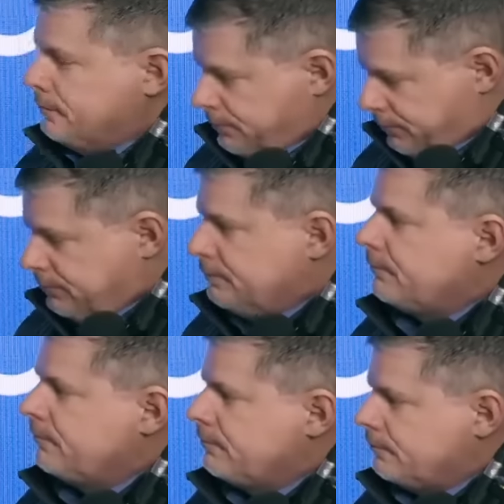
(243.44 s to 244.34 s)

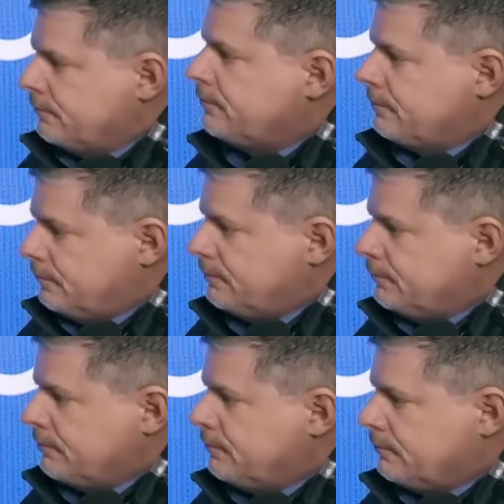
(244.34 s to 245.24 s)

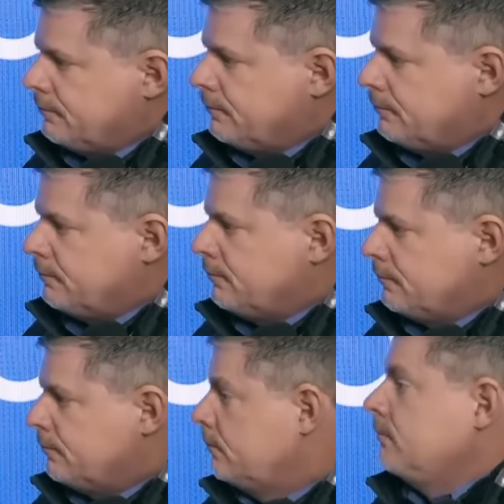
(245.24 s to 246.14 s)

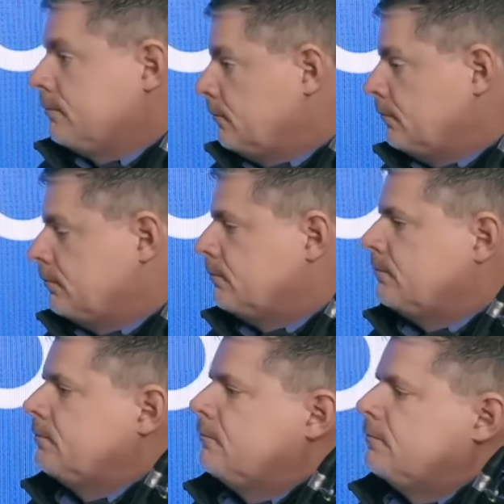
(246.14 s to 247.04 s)

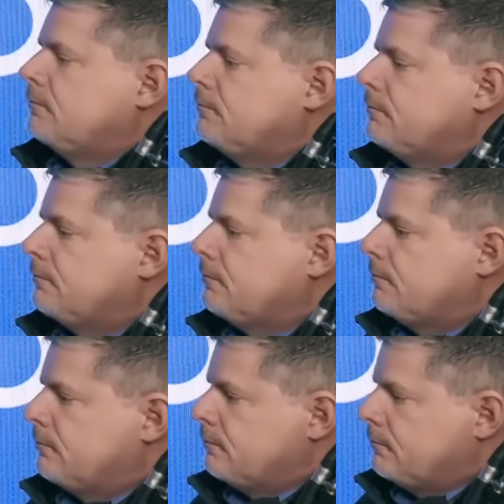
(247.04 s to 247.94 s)

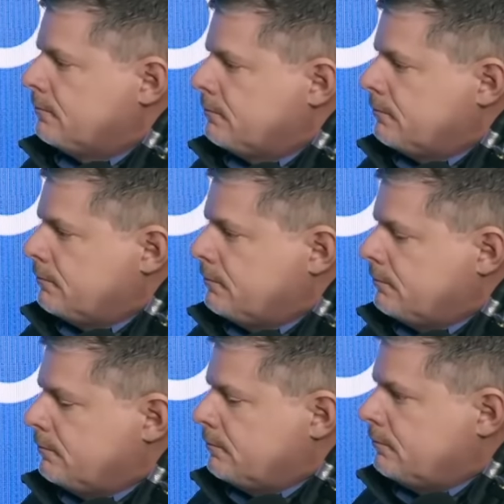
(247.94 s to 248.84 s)

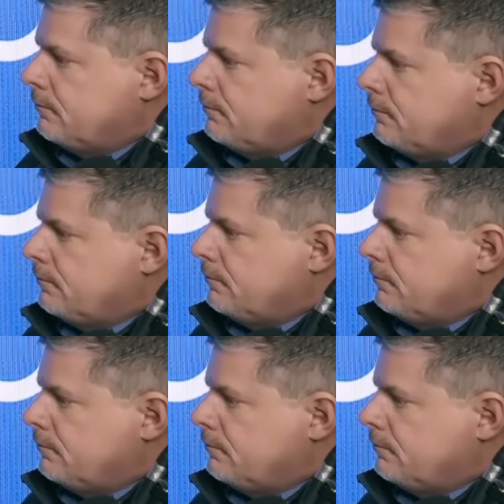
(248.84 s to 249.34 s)
(not speaking)